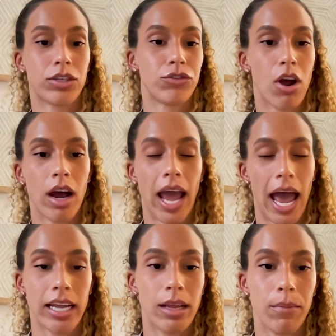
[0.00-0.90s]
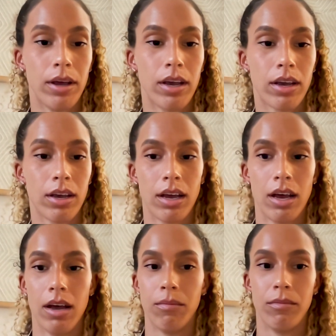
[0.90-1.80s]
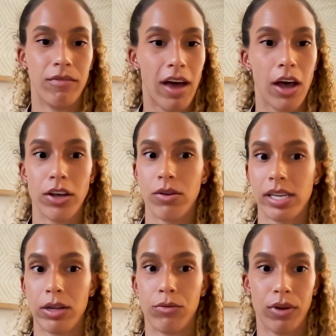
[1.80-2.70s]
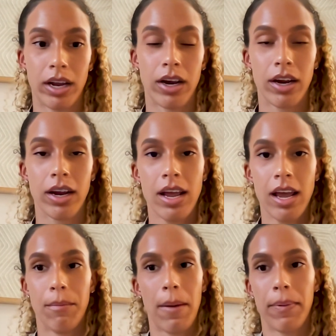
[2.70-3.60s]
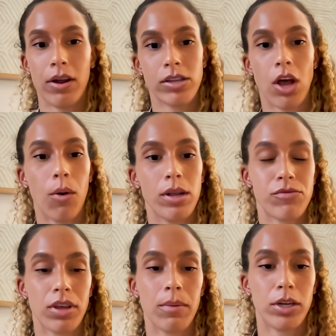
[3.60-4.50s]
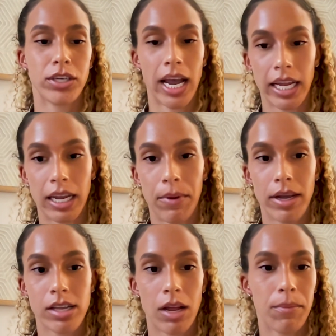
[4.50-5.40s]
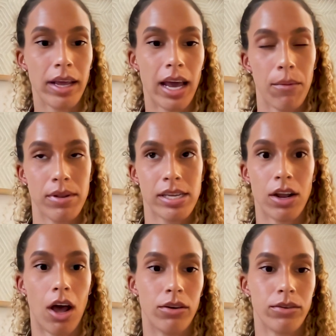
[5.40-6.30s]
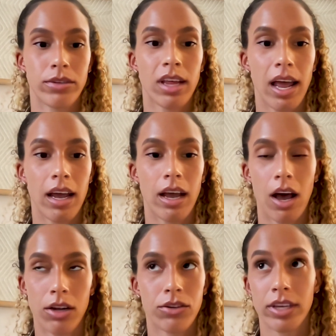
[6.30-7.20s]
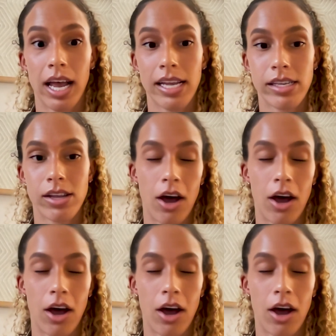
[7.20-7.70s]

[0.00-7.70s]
strong academic values and rigor. My parents always really pushed academics on me. I was in honors classes,